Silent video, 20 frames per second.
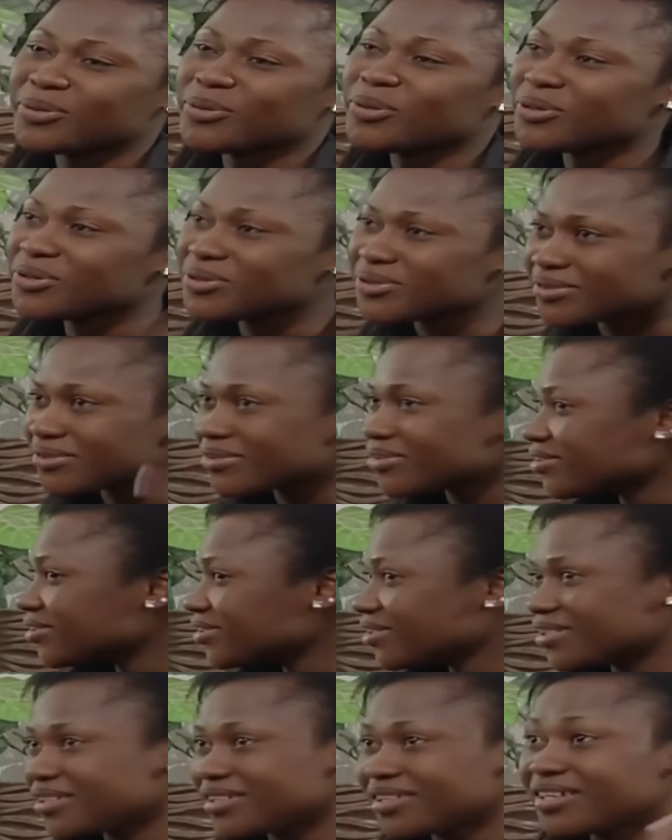walk.
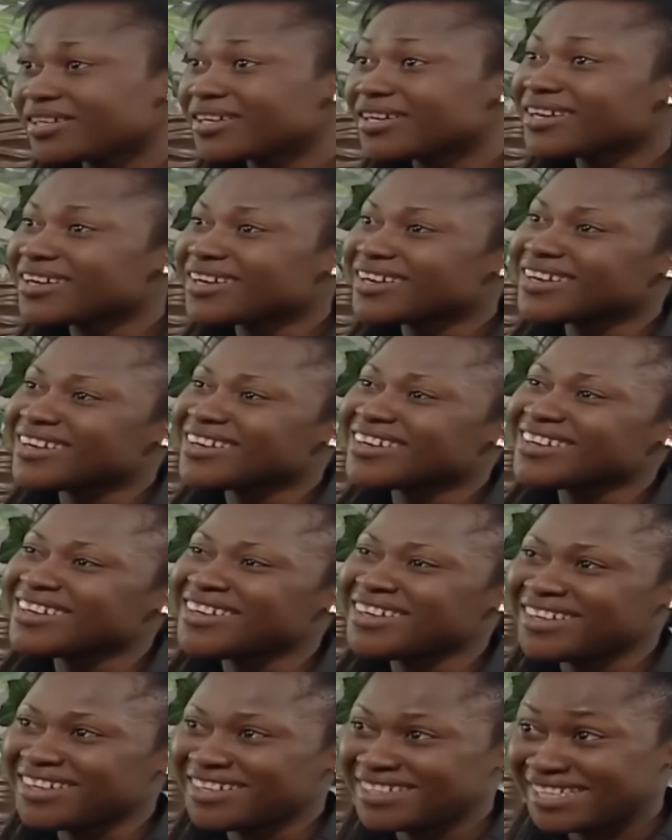
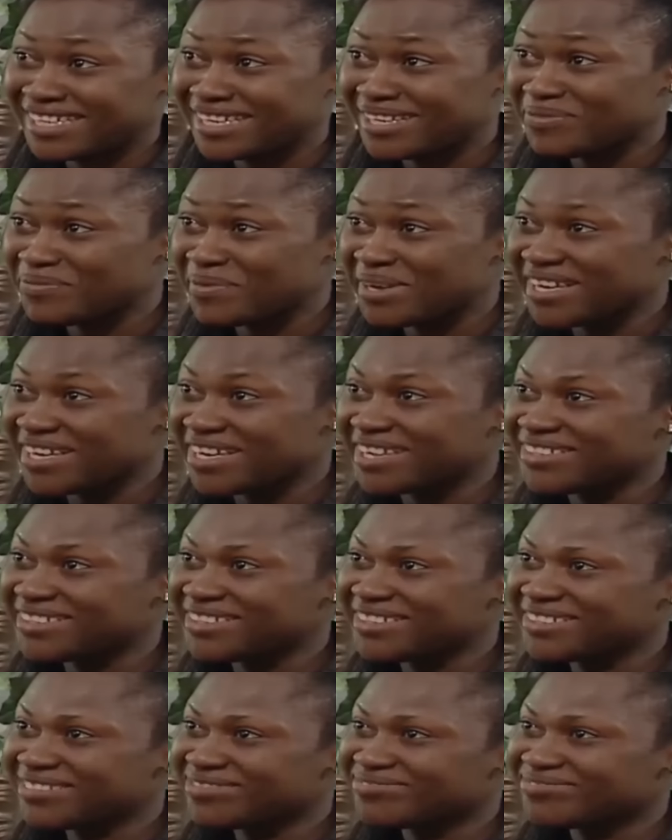Clear my head.